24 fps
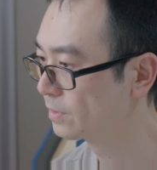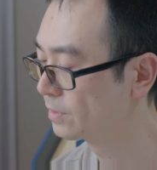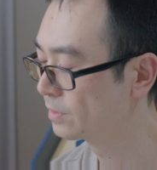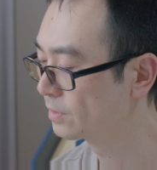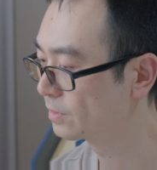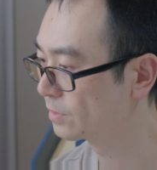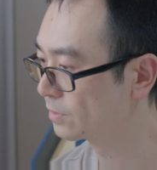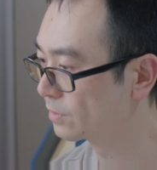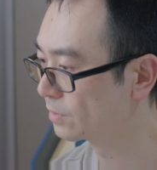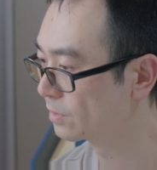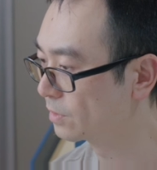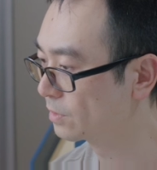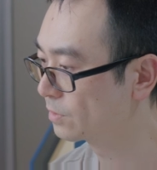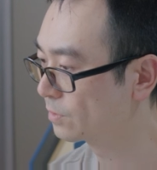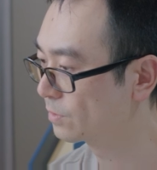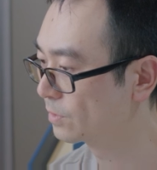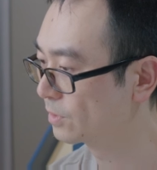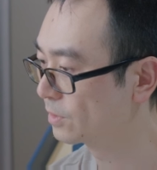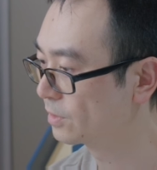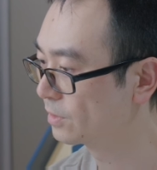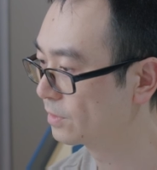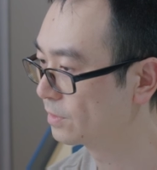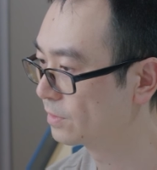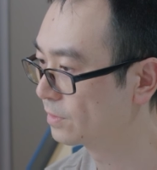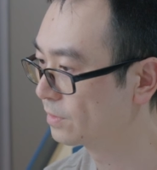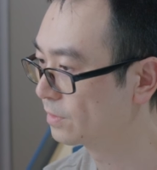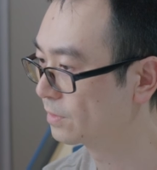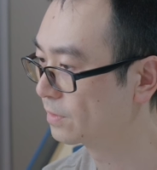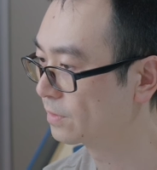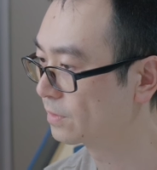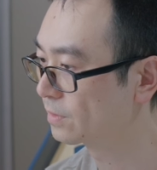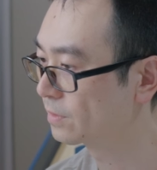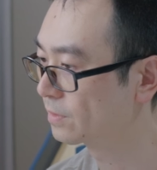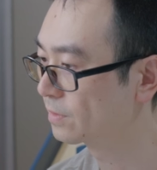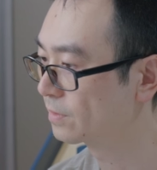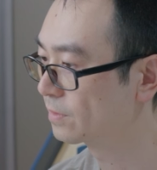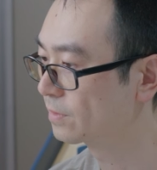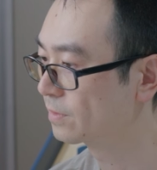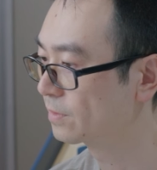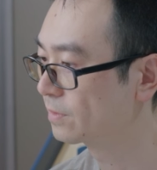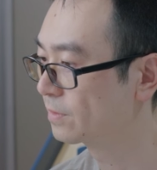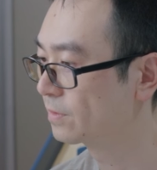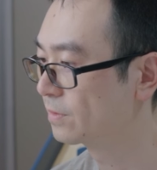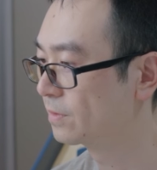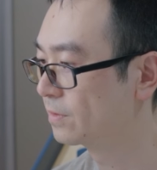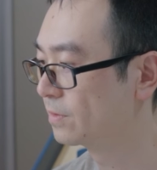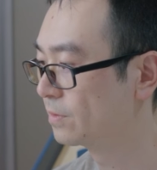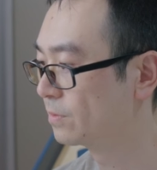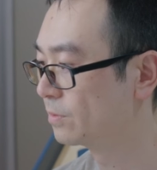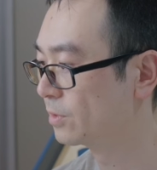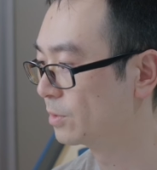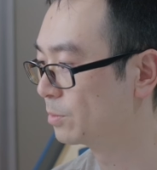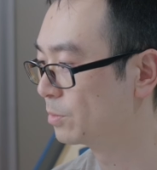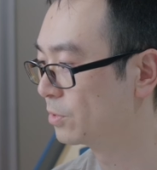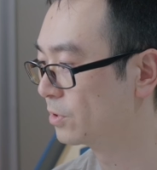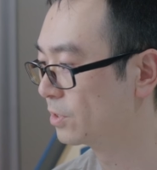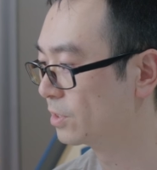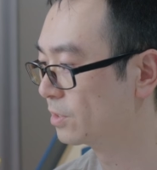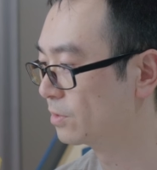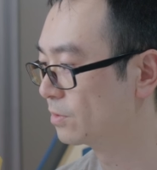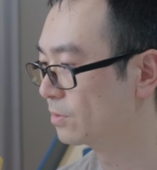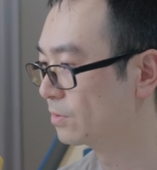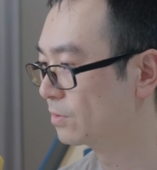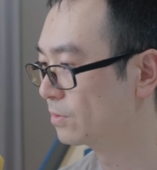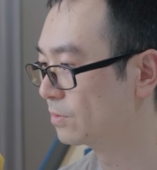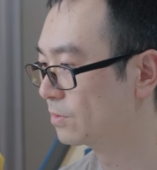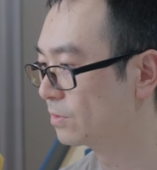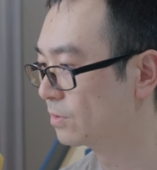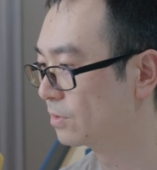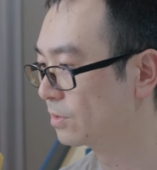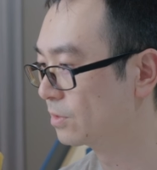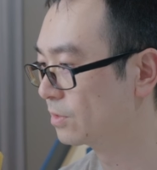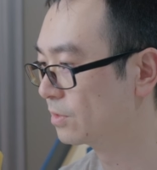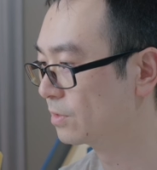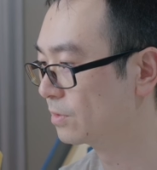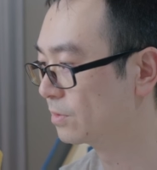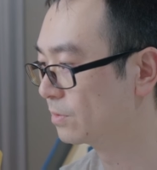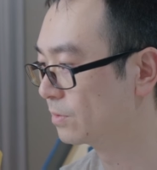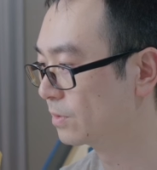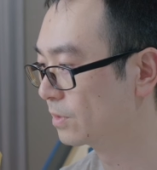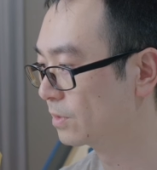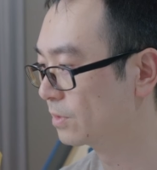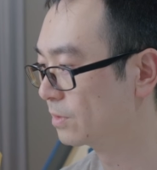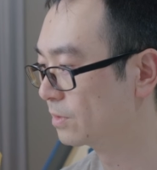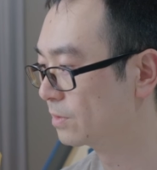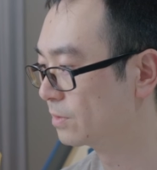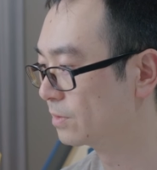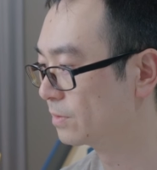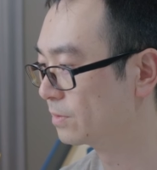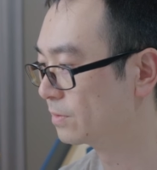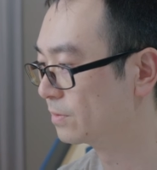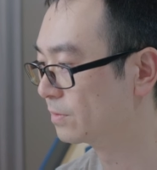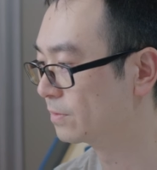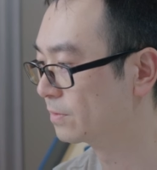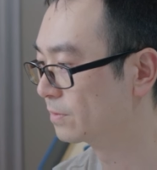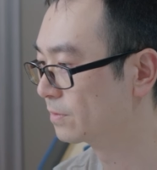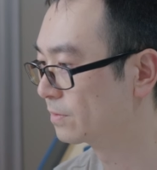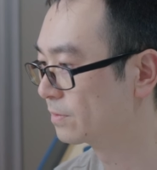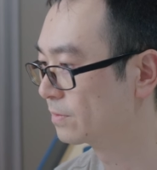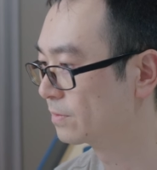So this one will point to your Rickroll.